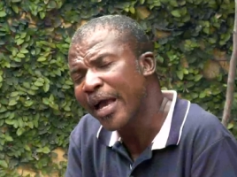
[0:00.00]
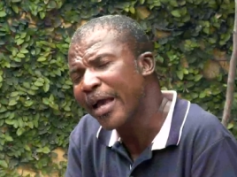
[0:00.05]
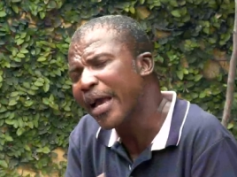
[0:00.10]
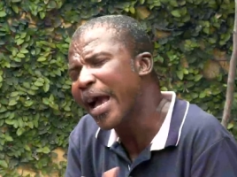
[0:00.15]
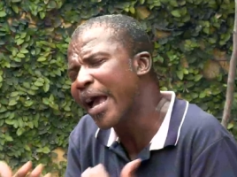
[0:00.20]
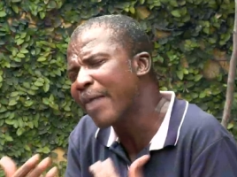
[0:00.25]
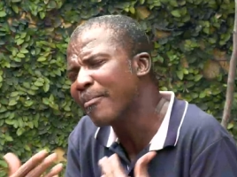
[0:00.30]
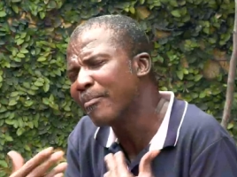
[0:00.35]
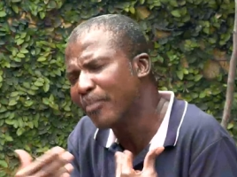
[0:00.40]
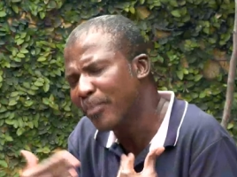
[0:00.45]

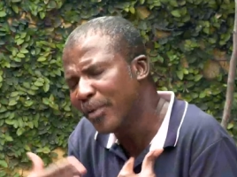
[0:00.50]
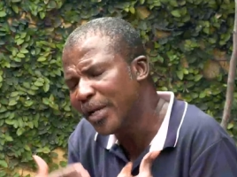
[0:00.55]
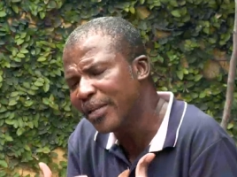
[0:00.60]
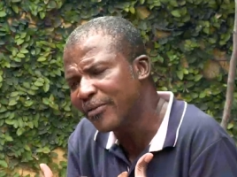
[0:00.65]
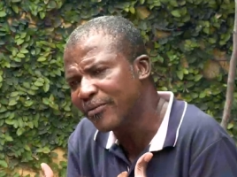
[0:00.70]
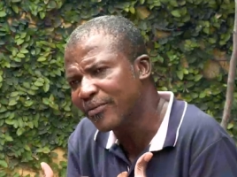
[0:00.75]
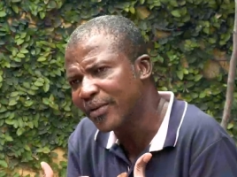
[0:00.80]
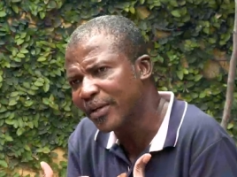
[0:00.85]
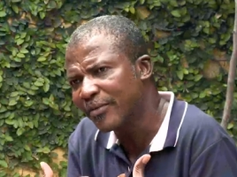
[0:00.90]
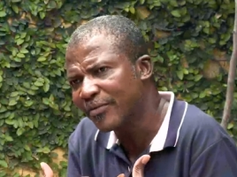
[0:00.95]
I, I,
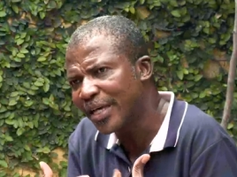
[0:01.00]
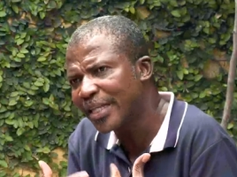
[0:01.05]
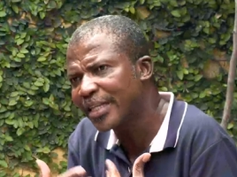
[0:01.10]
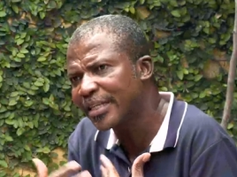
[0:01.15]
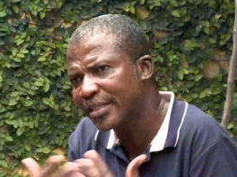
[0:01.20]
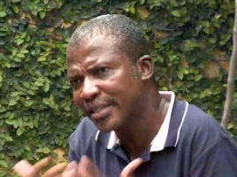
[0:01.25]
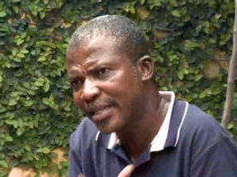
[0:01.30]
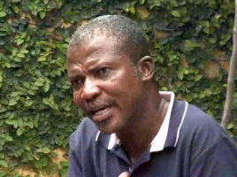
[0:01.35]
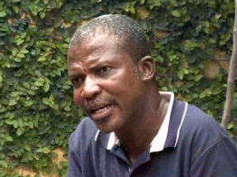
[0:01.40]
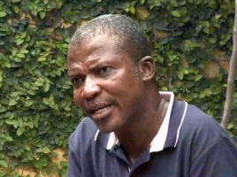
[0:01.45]
believe if that
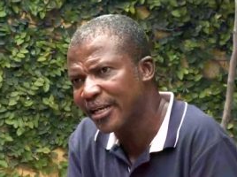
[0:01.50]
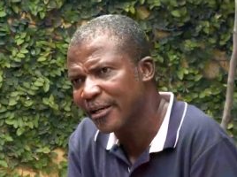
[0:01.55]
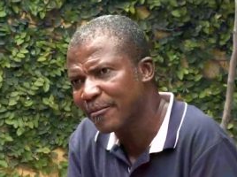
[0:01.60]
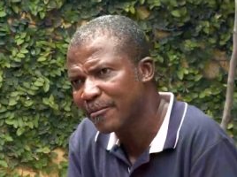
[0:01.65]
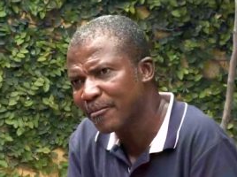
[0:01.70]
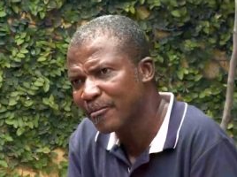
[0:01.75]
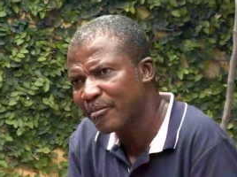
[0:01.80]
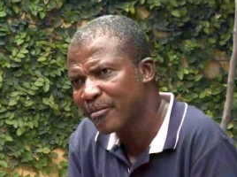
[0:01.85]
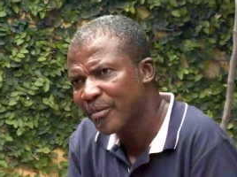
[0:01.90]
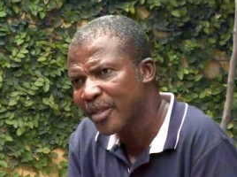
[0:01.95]
is done,
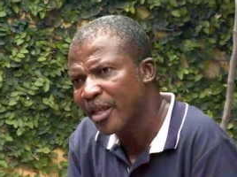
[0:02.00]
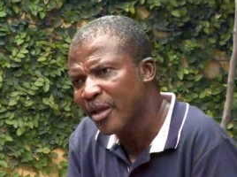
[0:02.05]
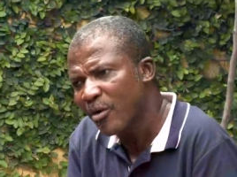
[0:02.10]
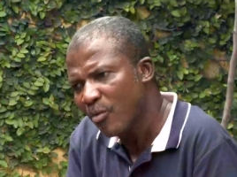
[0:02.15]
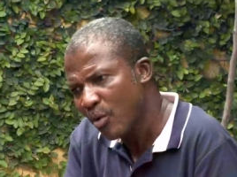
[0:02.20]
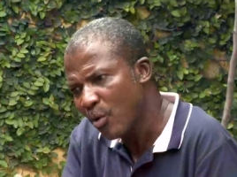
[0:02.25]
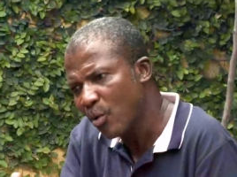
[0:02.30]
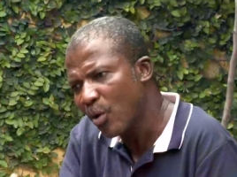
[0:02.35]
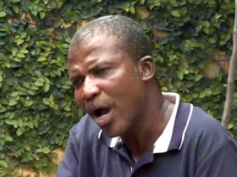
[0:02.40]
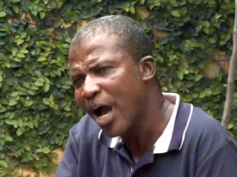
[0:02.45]

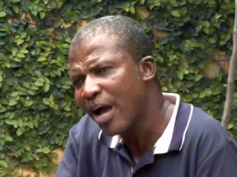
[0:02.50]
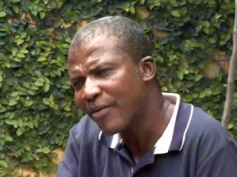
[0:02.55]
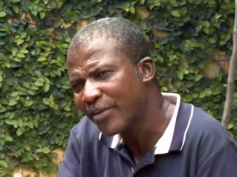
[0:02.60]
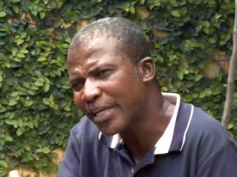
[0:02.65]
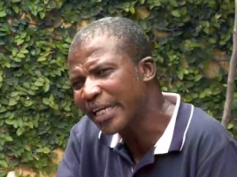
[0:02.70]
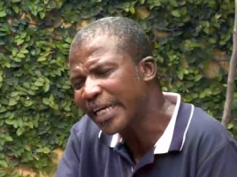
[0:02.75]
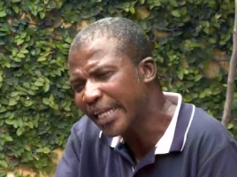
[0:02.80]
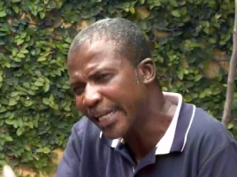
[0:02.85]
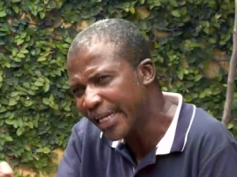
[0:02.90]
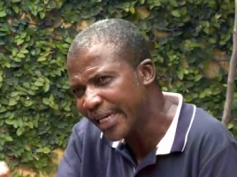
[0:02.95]
we will have
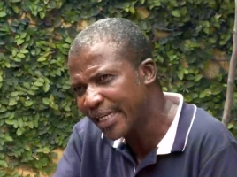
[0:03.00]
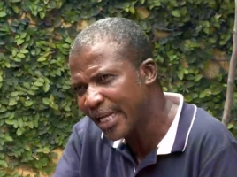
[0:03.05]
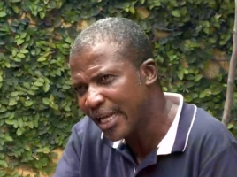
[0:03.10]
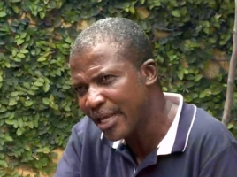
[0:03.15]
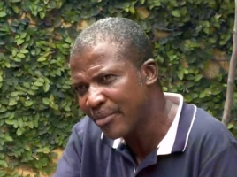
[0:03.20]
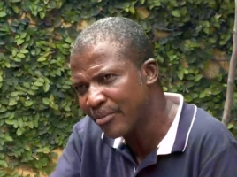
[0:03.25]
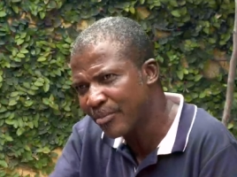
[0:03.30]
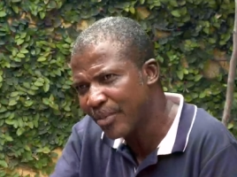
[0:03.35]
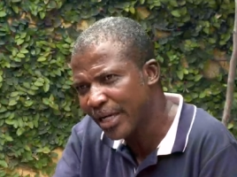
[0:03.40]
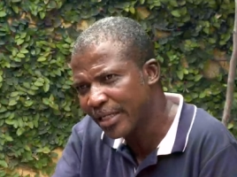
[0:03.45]
a greater
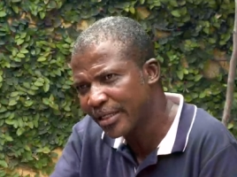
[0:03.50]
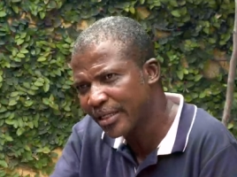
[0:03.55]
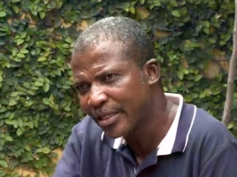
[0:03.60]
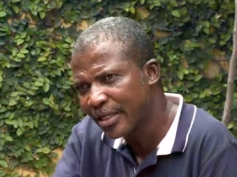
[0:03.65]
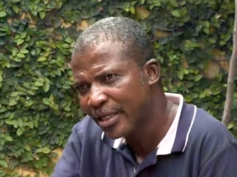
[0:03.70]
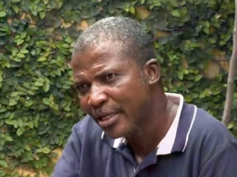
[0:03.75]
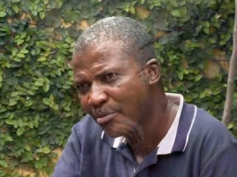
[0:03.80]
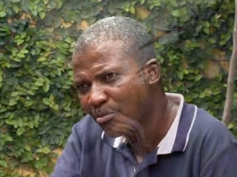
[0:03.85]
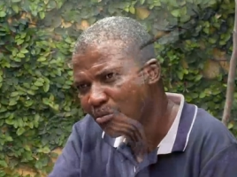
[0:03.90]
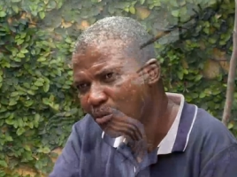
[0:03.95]
impact
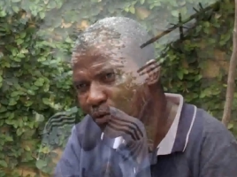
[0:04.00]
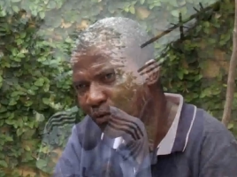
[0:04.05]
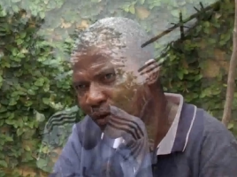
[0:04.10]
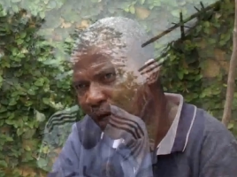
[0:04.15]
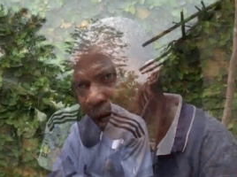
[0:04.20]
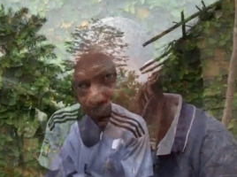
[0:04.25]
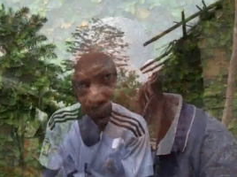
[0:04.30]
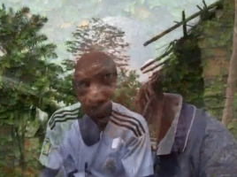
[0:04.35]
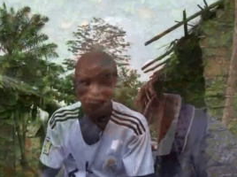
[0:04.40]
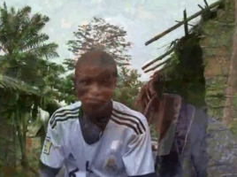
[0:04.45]
moving
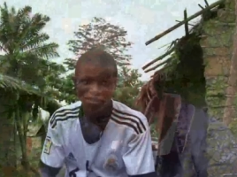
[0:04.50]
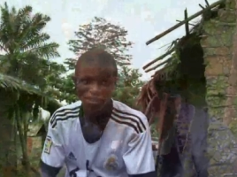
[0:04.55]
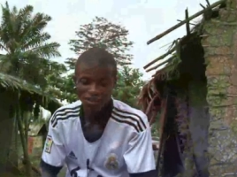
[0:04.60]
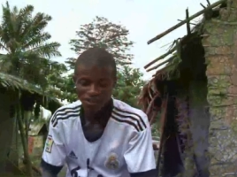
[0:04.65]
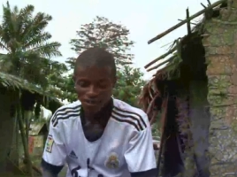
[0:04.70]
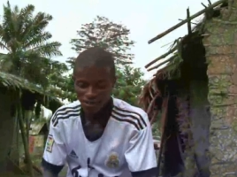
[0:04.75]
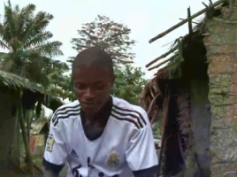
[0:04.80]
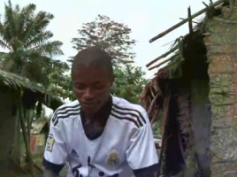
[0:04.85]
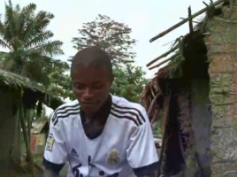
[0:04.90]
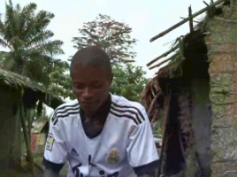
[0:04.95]

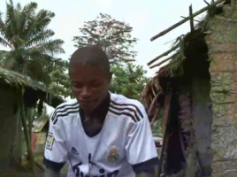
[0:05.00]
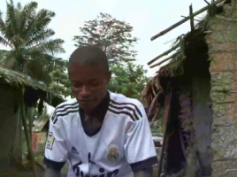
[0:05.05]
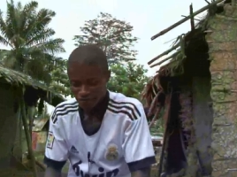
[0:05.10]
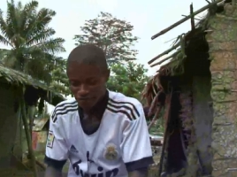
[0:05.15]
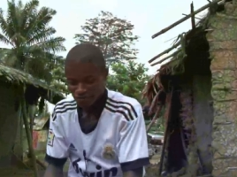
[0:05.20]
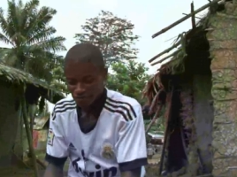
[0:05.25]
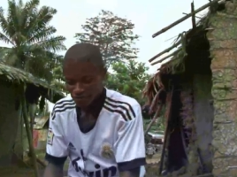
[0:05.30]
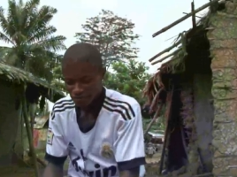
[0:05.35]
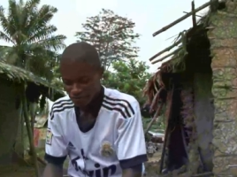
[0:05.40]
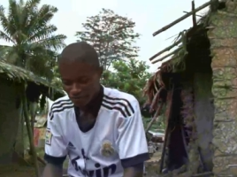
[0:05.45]
here
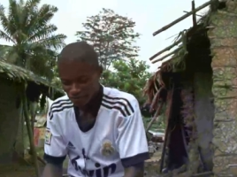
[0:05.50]
into